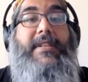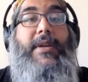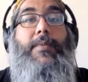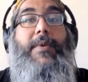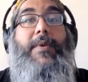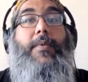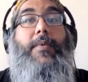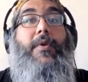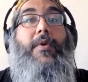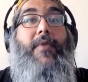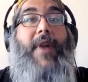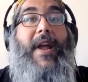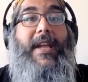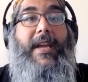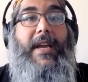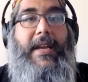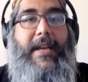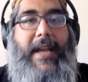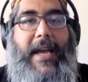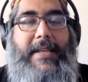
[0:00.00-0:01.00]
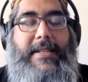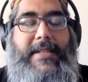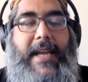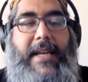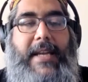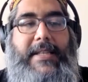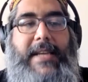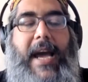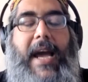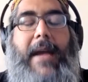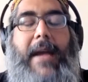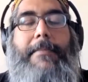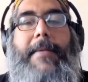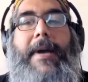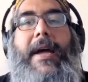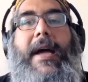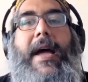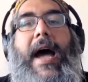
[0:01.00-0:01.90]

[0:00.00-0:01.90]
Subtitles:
and we would recognize that time.